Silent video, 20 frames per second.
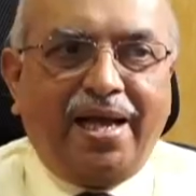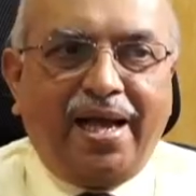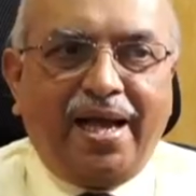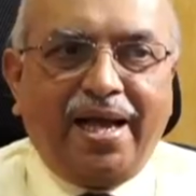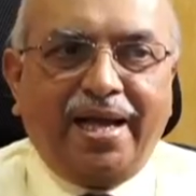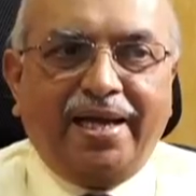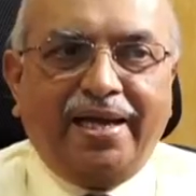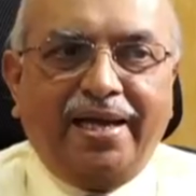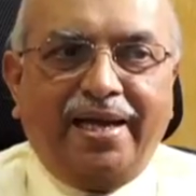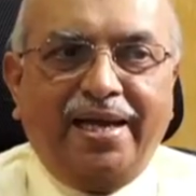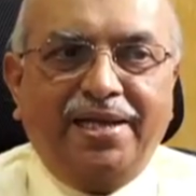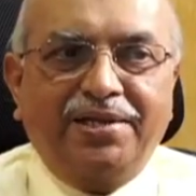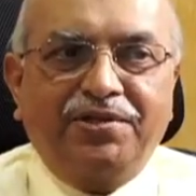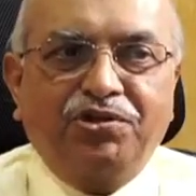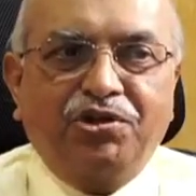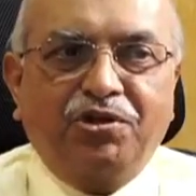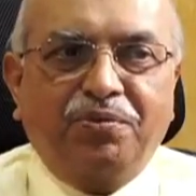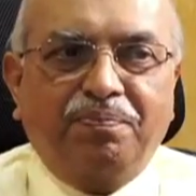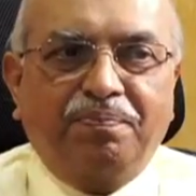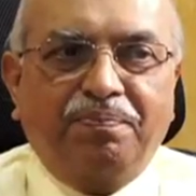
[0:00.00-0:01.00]
Encourage
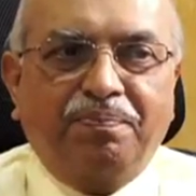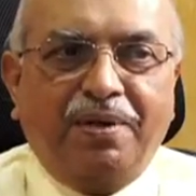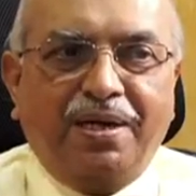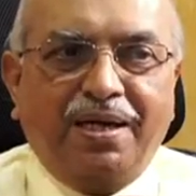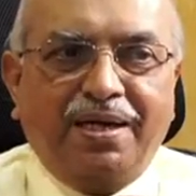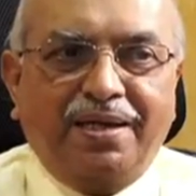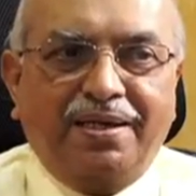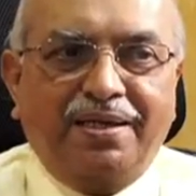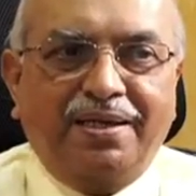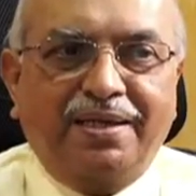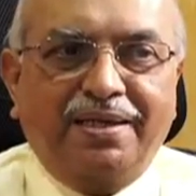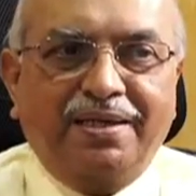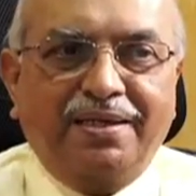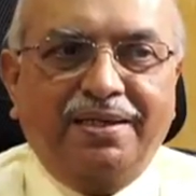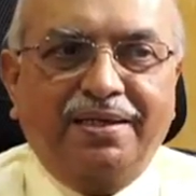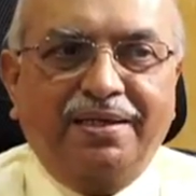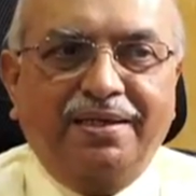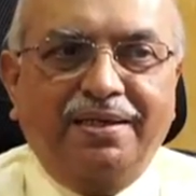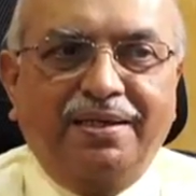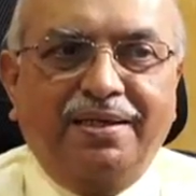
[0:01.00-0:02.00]
your
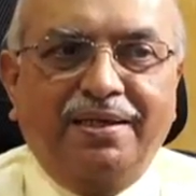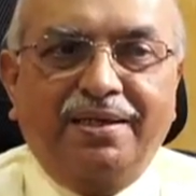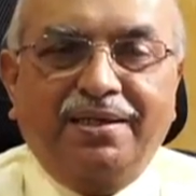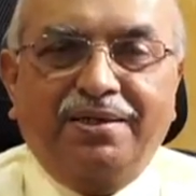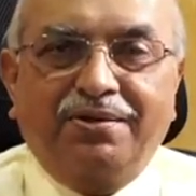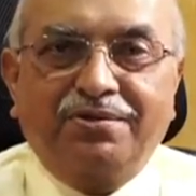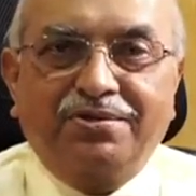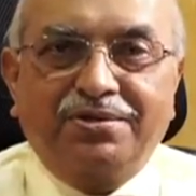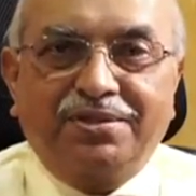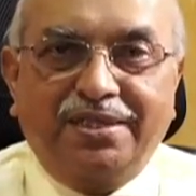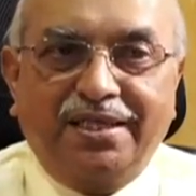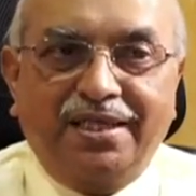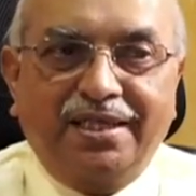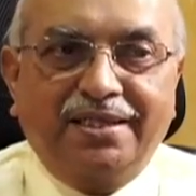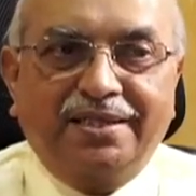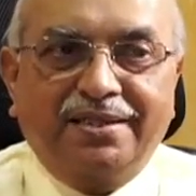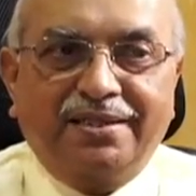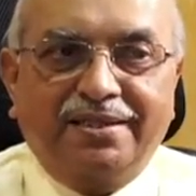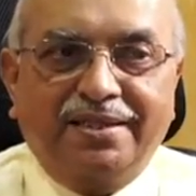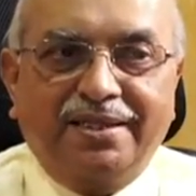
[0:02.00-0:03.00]
partner to
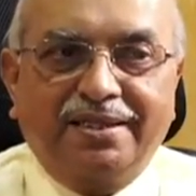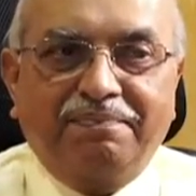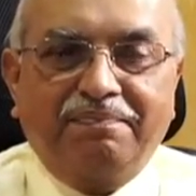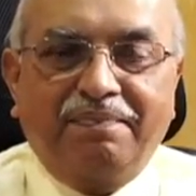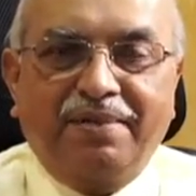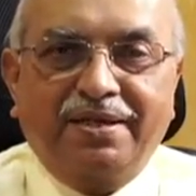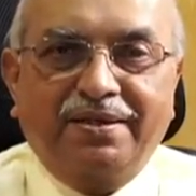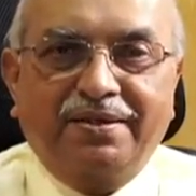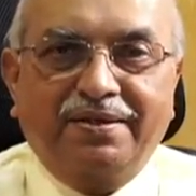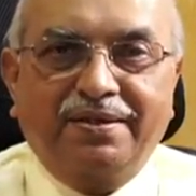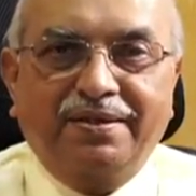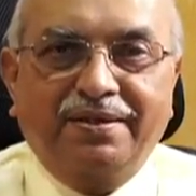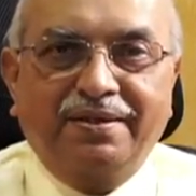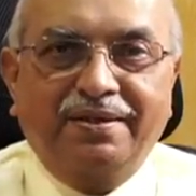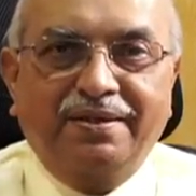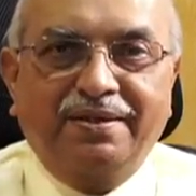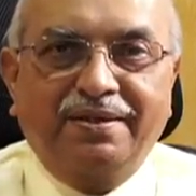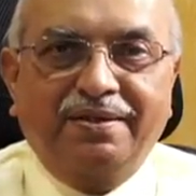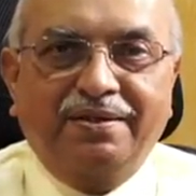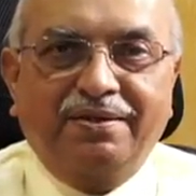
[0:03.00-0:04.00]
seek treatment
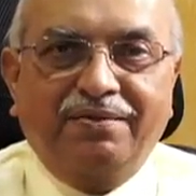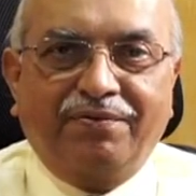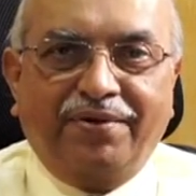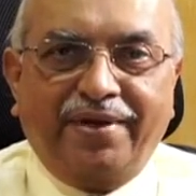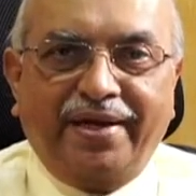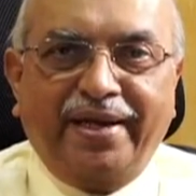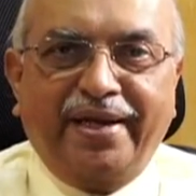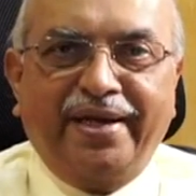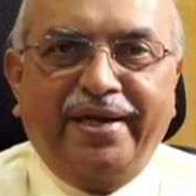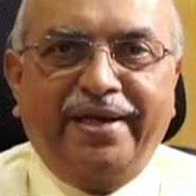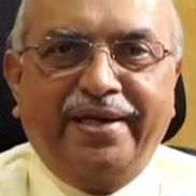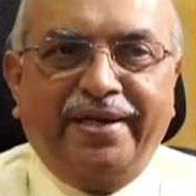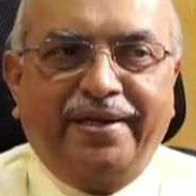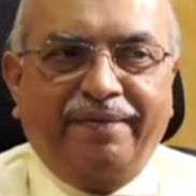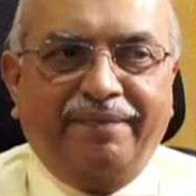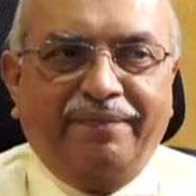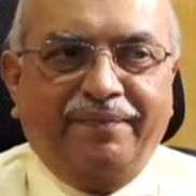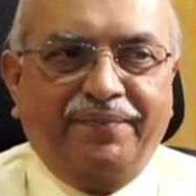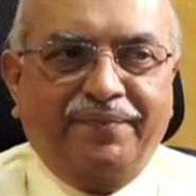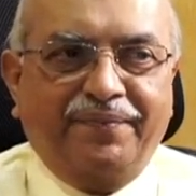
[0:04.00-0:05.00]
for
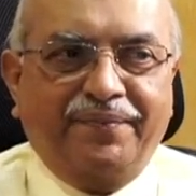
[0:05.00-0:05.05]
ED.